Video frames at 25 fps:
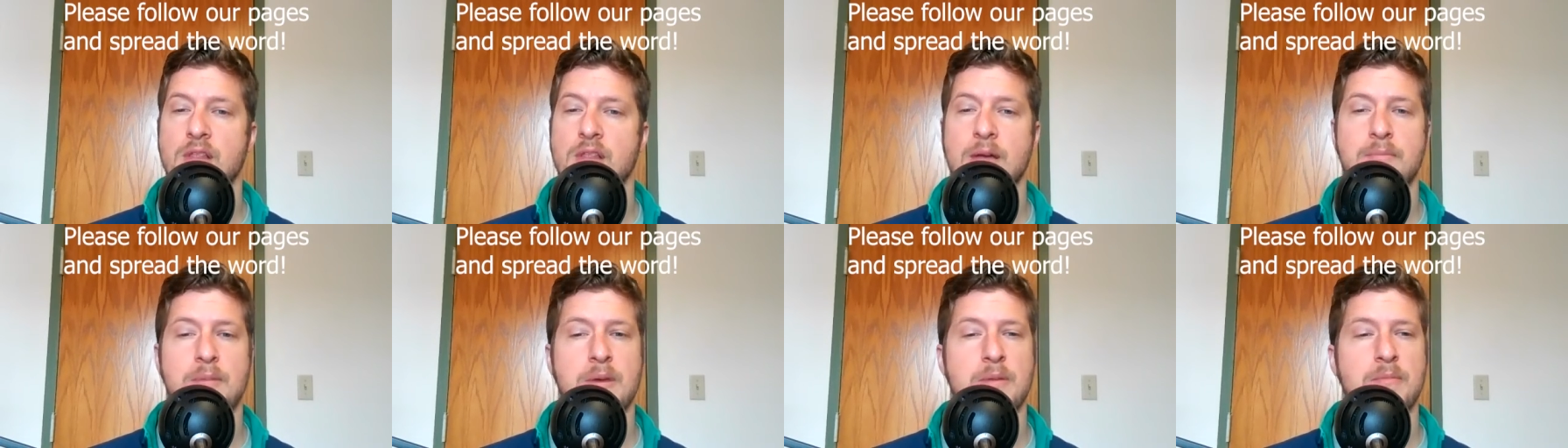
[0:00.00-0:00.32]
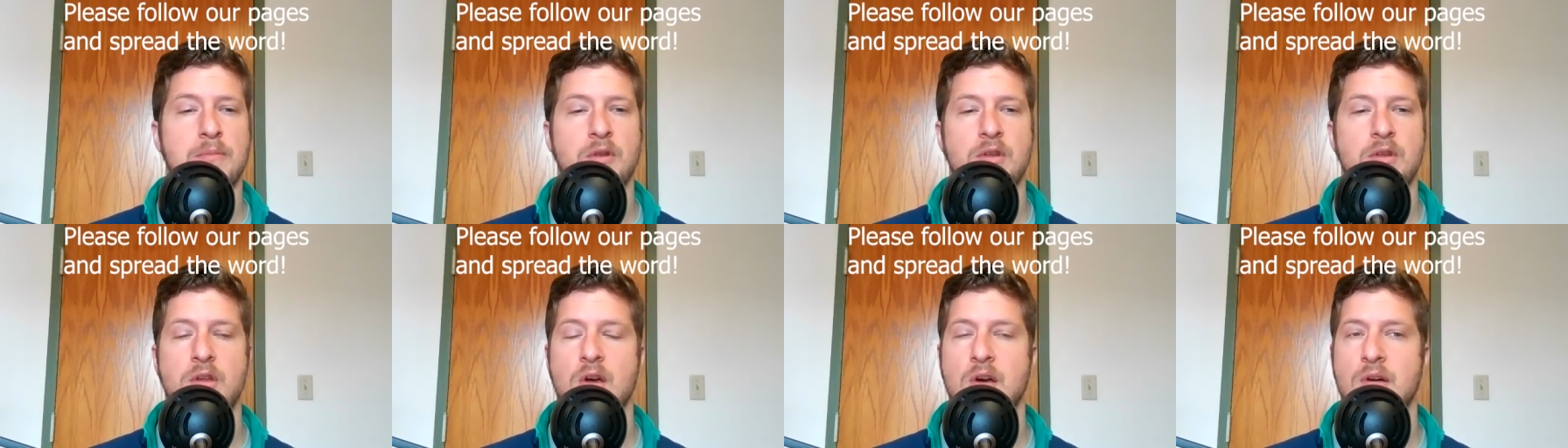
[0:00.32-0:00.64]
Let
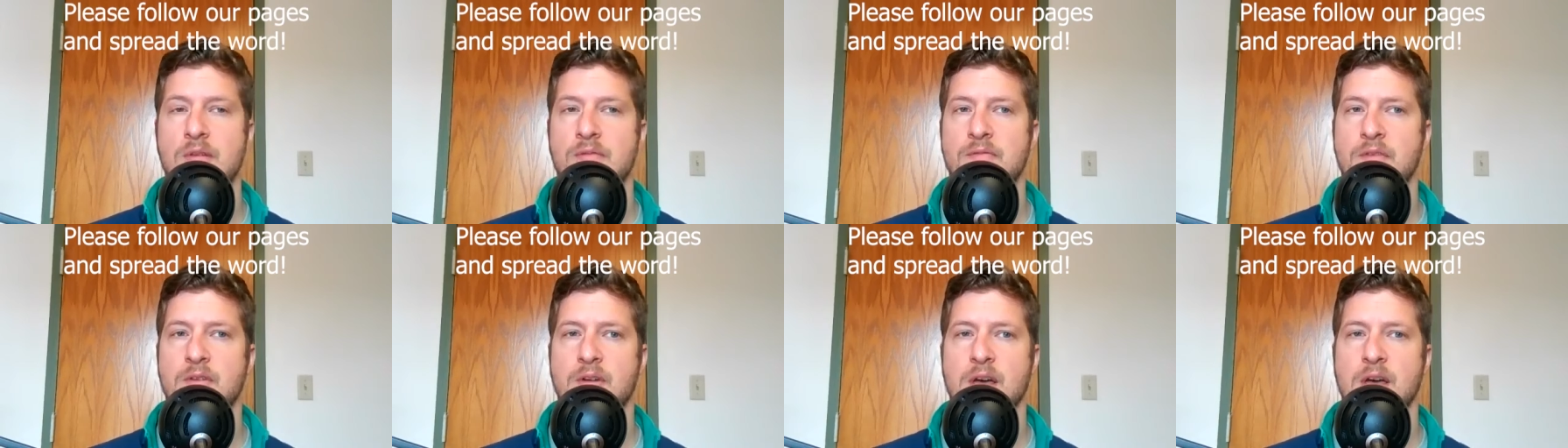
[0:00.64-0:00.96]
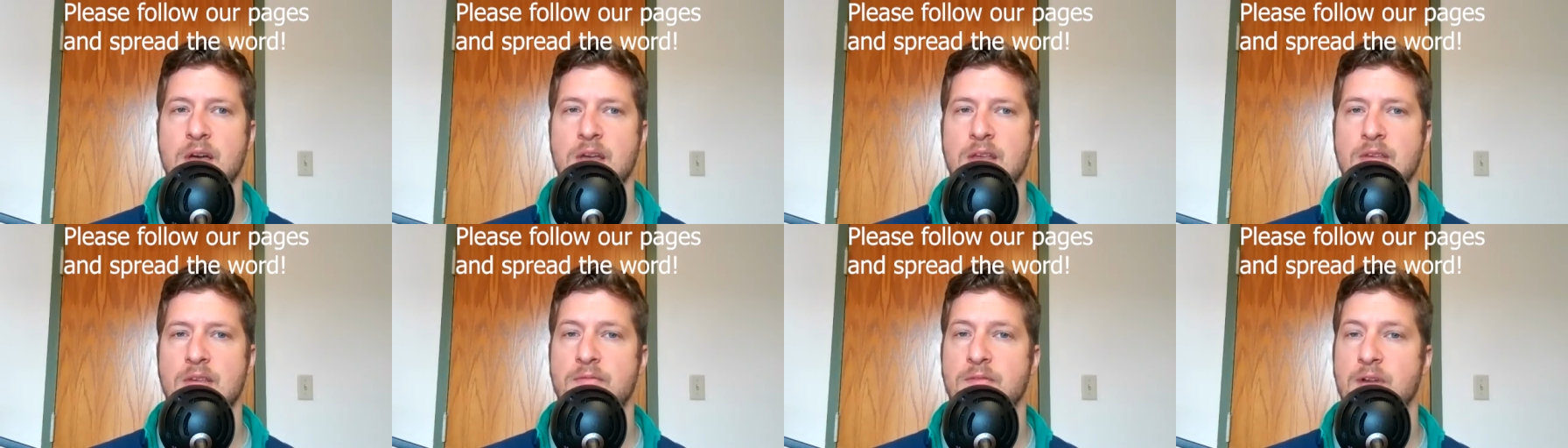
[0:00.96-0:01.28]
people know if
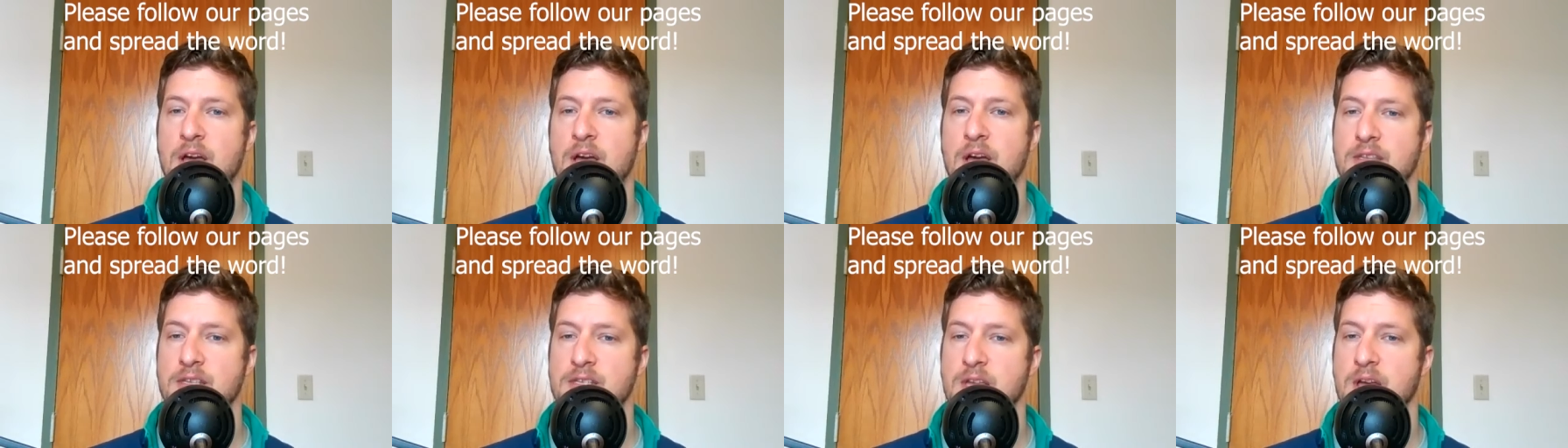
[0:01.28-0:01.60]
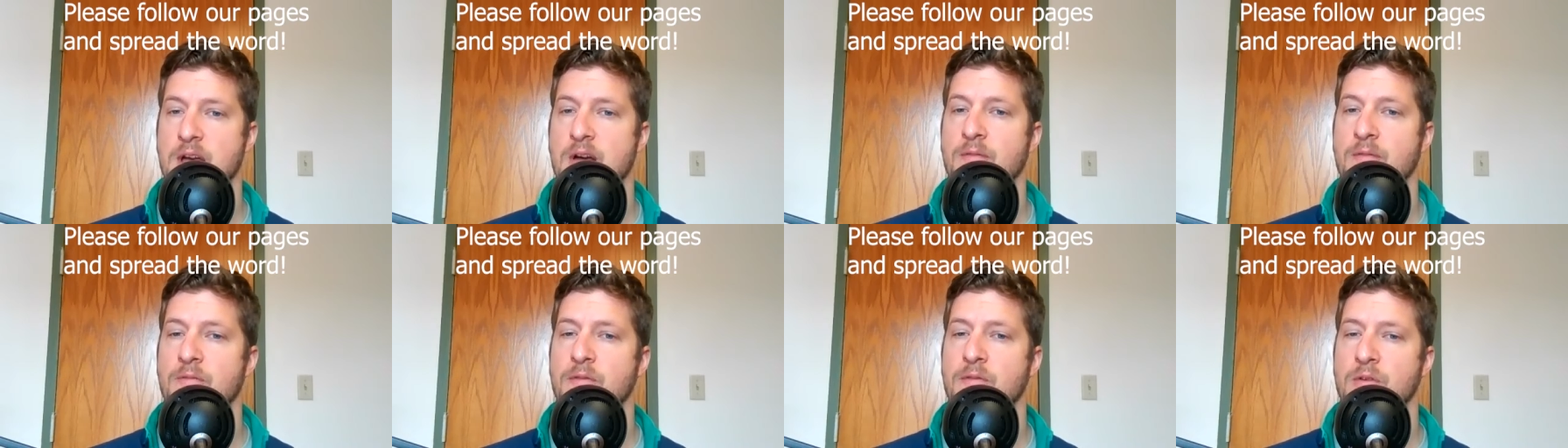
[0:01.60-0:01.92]
you find this
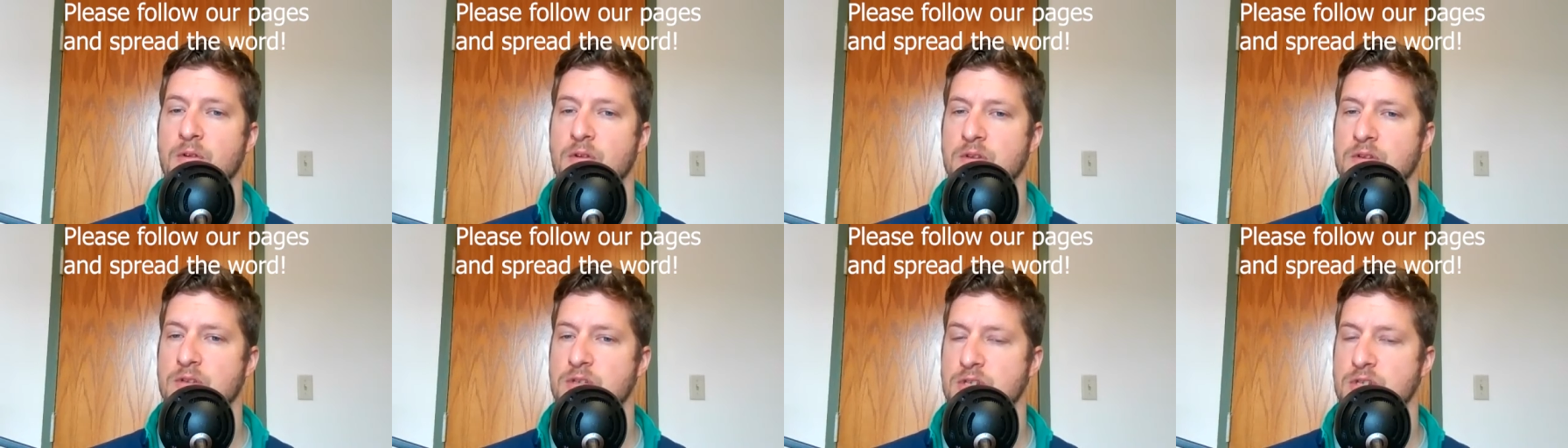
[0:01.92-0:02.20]
helpful,